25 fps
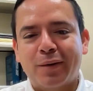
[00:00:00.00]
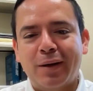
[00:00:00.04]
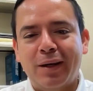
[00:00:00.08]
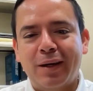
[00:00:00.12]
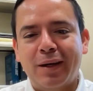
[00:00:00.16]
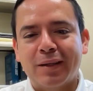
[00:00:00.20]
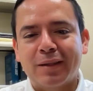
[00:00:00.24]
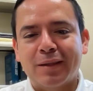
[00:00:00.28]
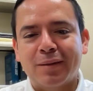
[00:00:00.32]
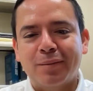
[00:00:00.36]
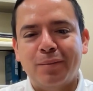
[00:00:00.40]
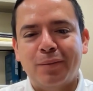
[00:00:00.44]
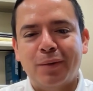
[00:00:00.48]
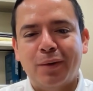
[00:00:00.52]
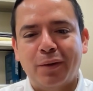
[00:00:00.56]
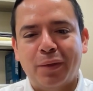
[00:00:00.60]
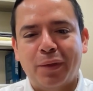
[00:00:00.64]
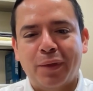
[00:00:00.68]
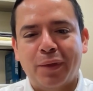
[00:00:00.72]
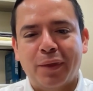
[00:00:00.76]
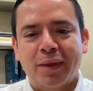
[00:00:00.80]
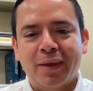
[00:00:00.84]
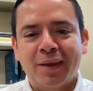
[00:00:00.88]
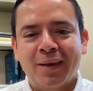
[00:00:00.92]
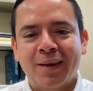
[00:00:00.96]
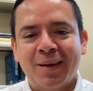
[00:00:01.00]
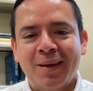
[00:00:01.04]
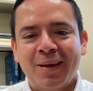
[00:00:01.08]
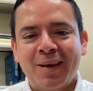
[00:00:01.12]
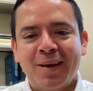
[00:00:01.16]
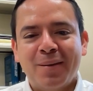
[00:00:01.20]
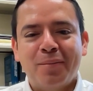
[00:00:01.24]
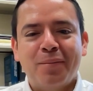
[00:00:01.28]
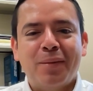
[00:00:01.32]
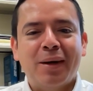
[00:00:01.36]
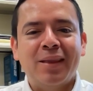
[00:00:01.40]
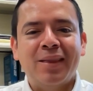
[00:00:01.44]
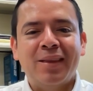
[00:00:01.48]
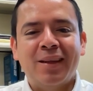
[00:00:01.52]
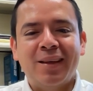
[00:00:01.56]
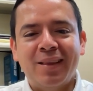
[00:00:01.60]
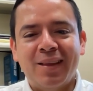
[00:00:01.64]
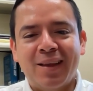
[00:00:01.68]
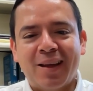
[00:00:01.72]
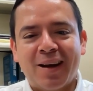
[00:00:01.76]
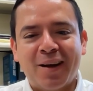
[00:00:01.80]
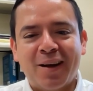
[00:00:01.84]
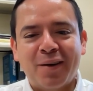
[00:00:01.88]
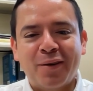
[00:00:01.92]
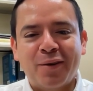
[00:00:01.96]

really smooth, but then there are